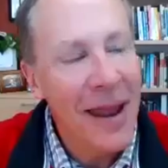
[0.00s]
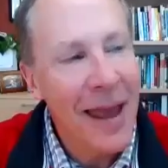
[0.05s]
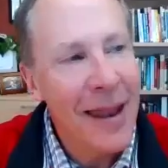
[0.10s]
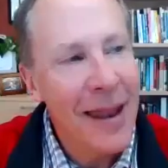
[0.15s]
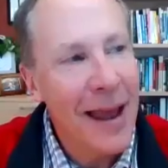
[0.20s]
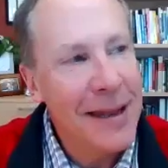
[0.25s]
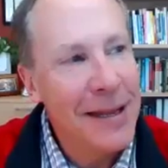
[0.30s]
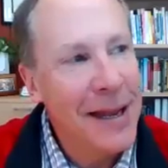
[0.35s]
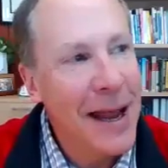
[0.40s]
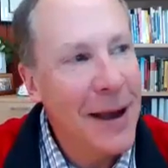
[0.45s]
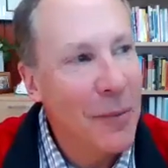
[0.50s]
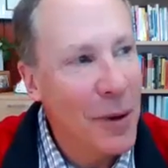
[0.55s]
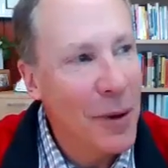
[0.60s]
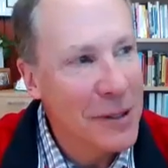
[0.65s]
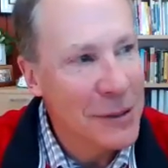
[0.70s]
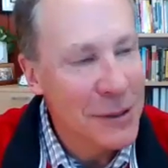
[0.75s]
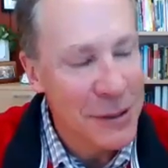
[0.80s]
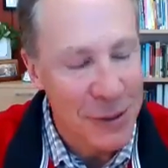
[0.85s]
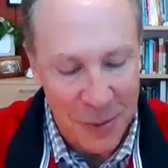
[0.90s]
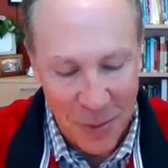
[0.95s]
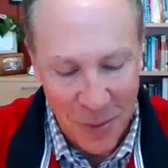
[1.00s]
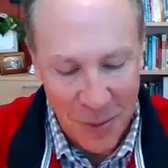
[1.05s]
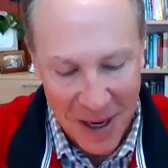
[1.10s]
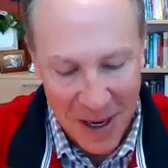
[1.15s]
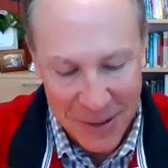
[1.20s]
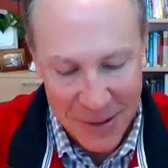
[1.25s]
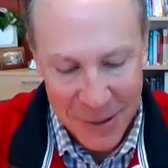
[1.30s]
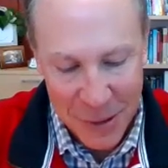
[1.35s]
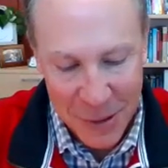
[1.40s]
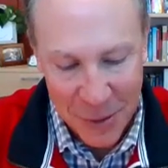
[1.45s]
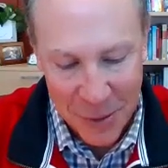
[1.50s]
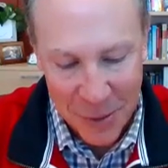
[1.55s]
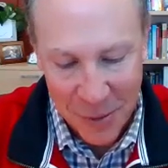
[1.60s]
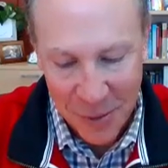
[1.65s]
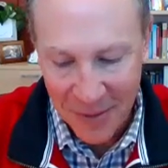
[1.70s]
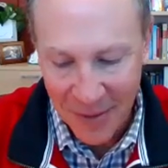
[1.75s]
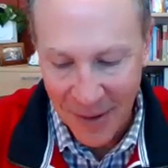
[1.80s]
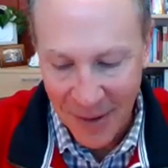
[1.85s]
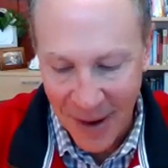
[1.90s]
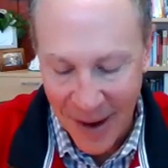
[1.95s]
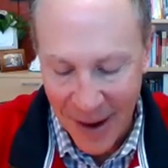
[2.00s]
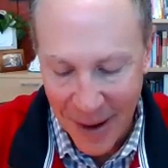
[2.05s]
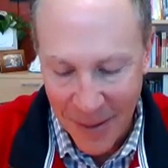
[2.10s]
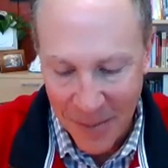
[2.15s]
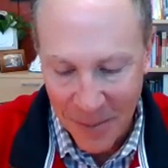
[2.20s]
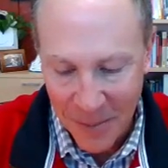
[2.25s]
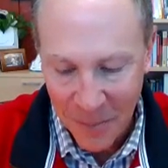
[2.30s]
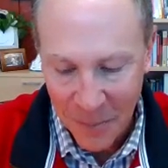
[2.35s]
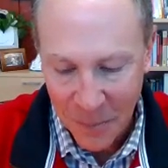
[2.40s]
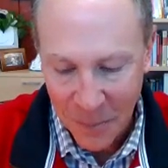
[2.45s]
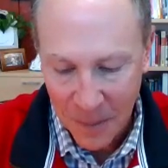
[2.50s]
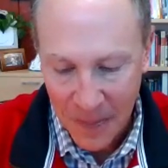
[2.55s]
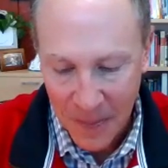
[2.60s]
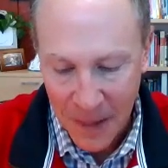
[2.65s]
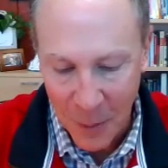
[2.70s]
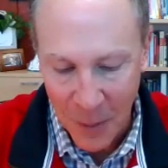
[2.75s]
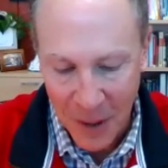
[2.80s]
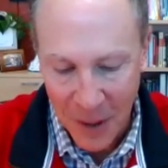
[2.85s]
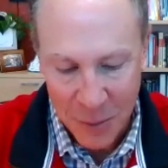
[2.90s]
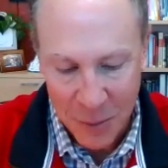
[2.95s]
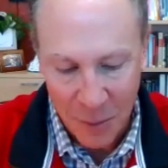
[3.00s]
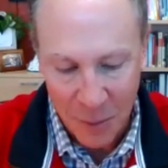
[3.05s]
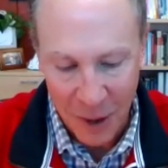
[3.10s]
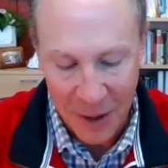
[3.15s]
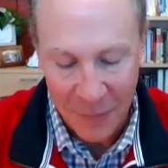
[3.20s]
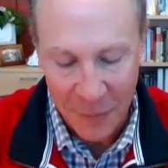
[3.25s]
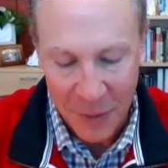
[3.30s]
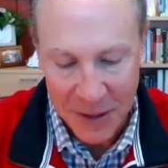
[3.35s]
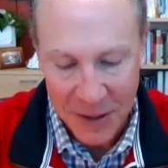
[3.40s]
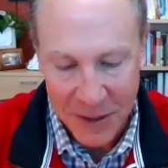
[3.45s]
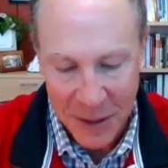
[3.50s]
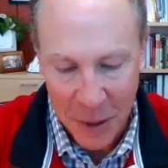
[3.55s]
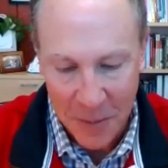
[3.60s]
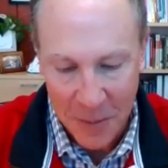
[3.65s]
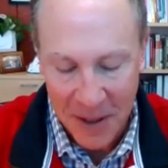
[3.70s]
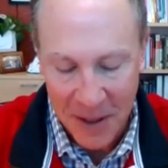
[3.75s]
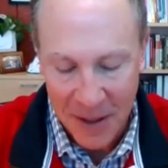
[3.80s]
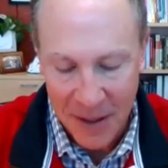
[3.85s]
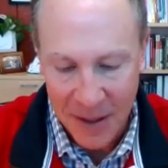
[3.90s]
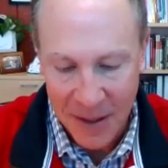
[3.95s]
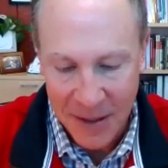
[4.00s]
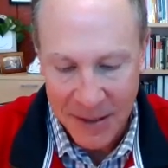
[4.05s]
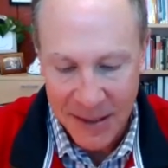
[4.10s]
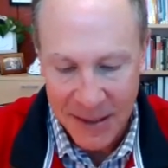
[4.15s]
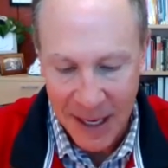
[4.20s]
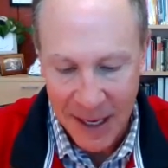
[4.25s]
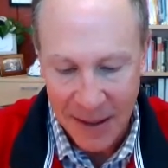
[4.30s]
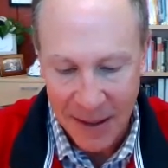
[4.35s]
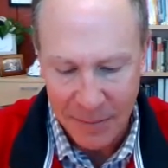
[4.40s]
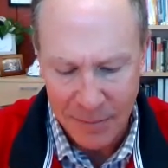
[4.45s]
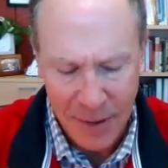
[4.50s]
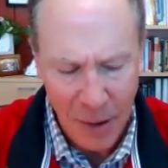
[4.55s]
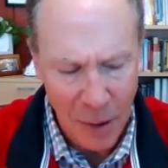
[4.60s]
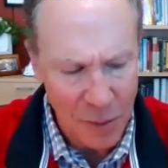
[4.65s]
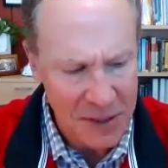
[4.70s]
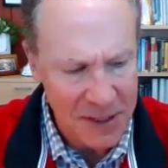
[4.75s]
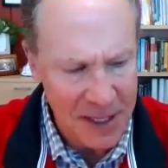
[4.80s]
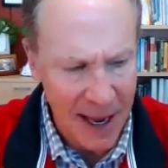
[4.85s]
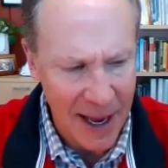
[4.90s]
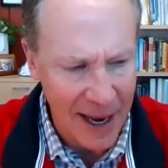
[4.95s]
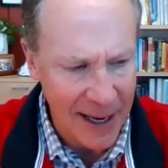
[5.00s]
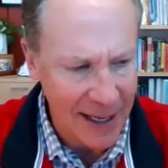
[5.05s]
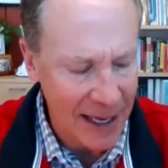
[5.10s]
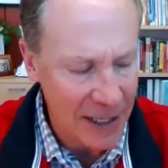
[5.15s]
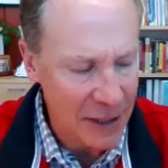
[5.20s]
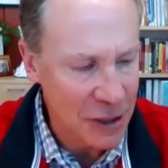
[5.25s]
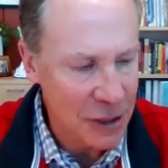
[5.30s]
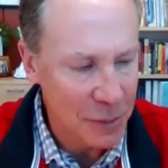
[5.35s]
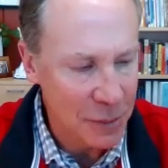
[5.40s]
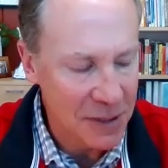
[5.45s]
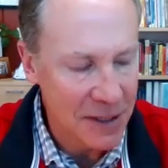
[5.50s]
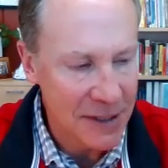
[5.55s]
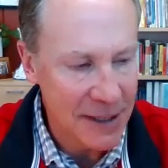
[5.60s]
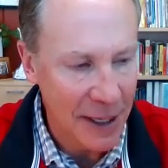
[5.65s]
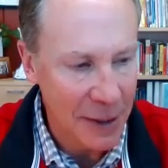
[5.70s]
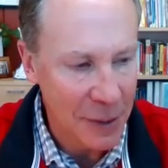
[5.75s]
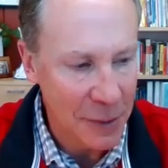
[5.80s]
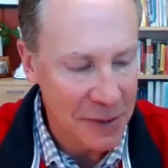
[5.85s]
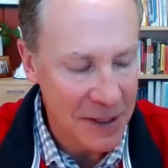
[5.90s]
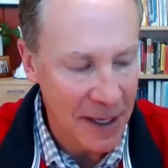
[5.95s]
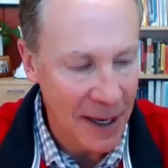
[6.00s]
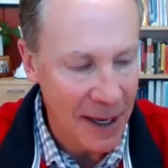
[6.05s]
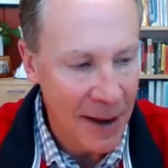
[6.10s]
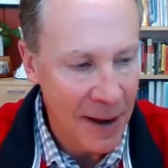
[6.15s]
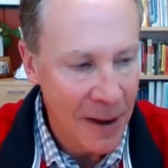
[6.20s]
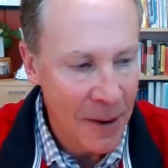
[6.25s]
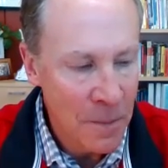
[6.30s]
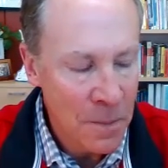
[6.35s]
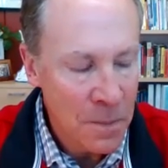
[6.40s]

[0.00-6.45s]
And I did have one student once who went to work for Adobe in San Jose. I guess she was in San Jose.